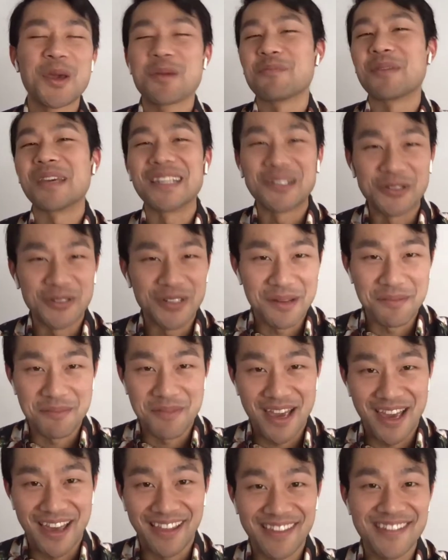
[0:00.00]
being good at
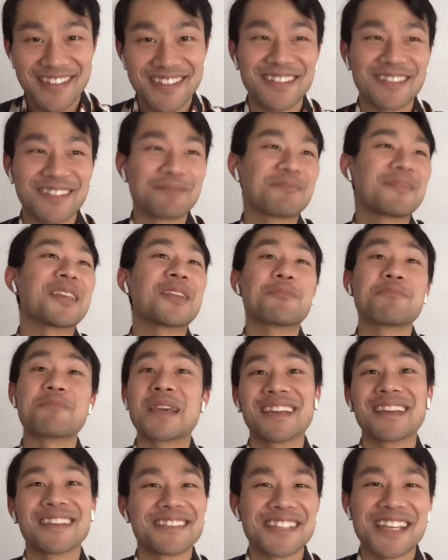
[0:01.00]
maths and, you know,
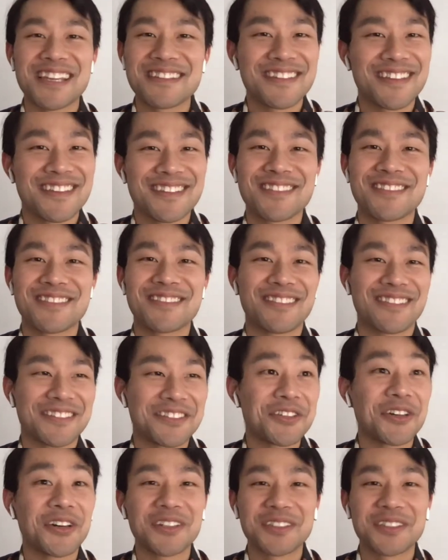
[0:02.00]
being a dentist or a